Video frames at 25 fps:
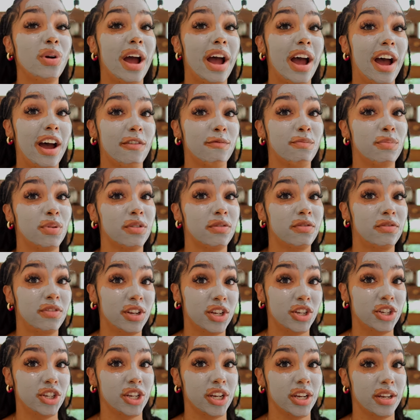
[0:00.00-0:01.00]
have
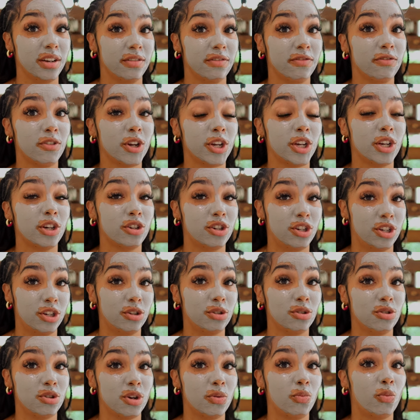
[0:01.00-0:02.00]
provision for your
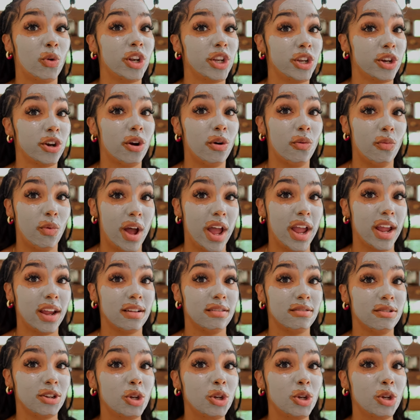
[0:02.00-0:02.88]
children when you're away.